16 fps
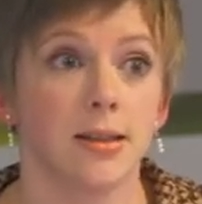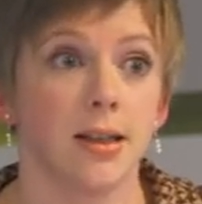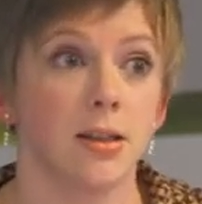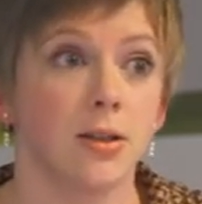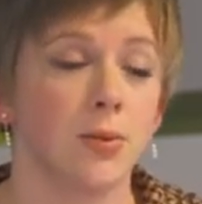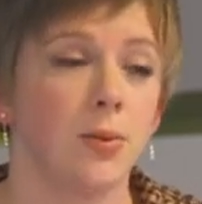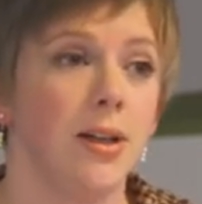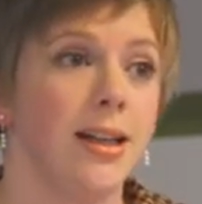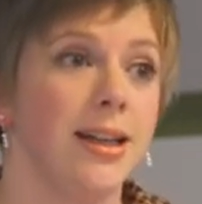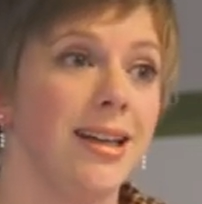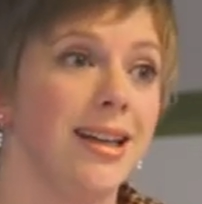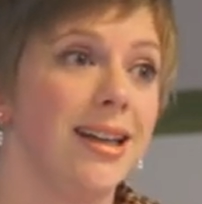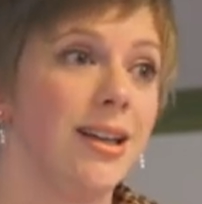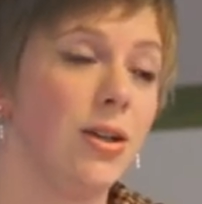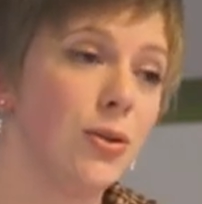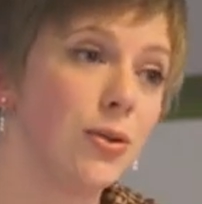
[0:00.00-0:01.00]
That's really
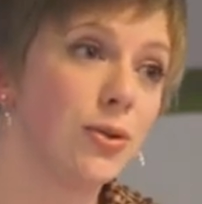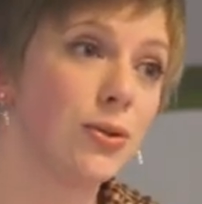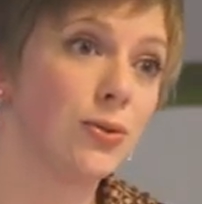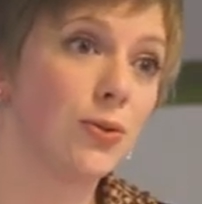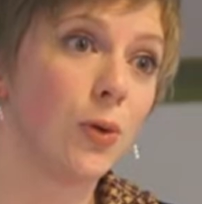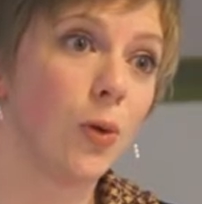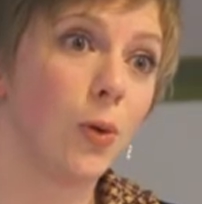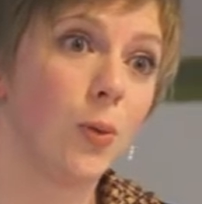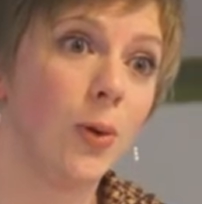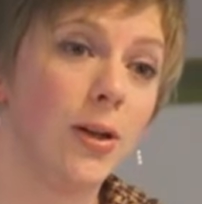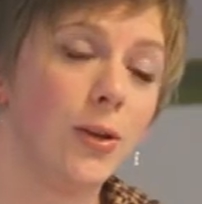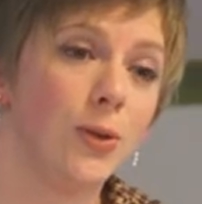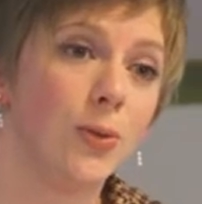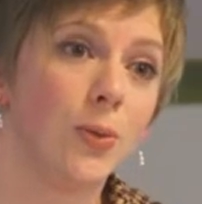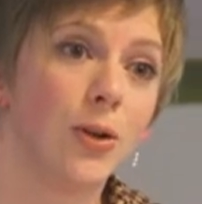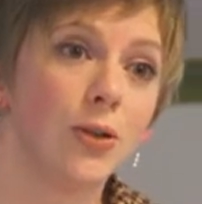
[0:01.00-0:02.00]
useful when
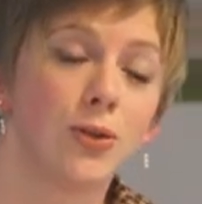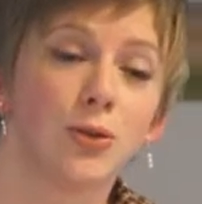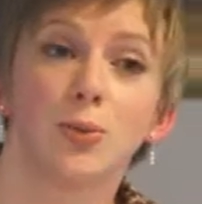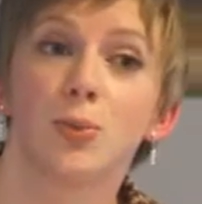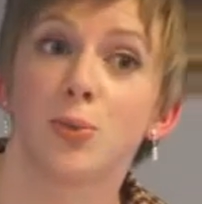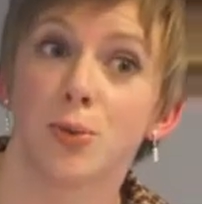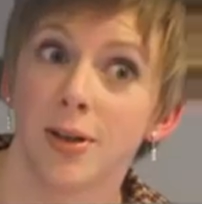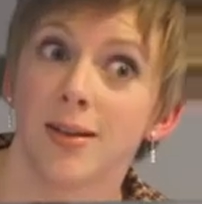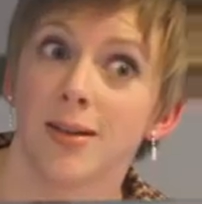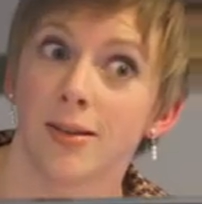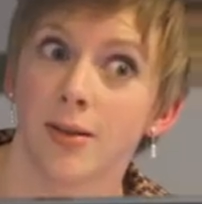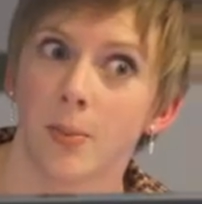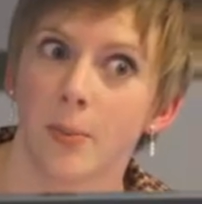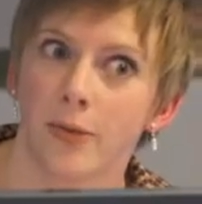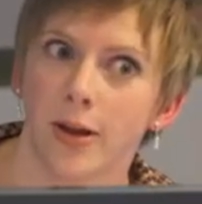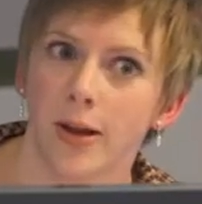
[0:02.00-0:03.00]
you want to print
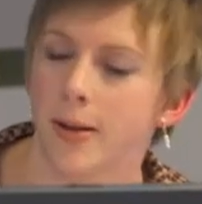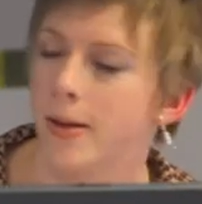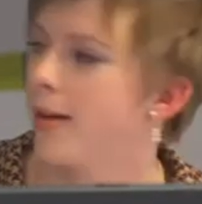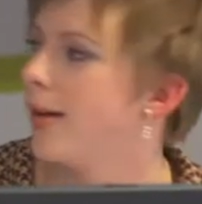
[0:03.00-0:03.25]
something.